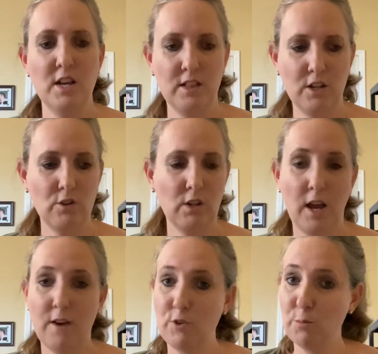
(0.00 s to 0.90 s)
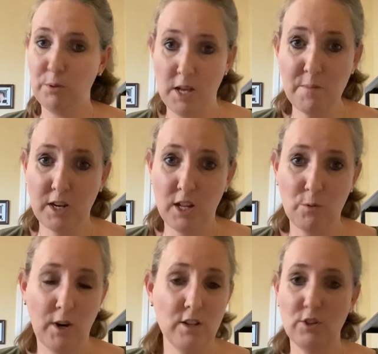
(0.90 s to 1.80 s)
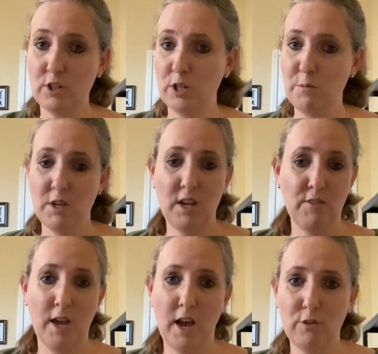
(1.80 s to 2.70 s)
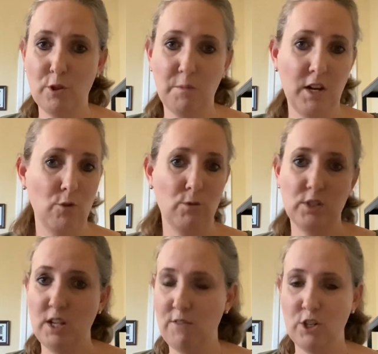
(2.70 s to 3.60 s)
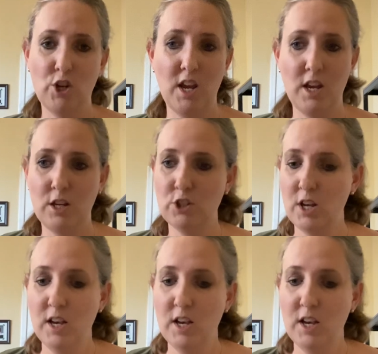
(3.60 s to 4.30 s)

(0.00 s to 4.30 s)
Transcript: Then you can have your play money, right? So they're going to be giving out the money and receiving change,